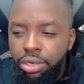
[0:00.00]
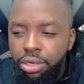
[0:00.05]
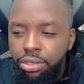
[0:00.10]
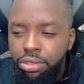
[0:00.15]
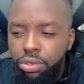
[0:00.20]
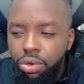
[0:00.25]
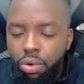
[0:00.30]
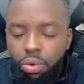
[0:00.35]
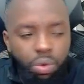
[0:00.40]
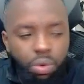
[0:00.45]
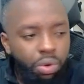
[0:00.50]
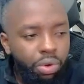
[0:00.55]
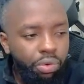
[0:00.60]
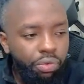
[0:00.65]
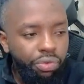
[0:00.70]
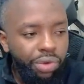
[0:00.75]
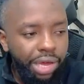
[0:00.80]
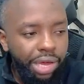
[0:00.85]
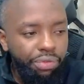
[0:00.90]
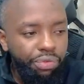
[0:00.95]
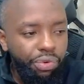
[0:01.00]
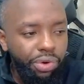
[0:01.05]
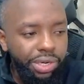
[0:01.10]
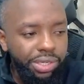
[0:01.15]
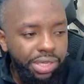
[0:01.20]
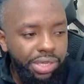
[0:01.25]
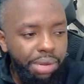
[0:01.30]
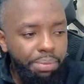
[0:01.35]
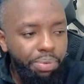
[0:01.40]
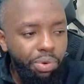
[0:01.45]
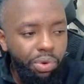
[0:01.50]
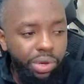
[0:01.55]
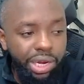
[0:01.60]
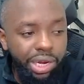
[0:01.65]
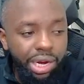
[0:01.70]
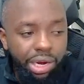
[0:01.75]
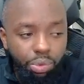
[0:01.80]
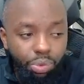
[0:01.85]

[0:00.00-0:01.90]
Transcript: So like, for example, here,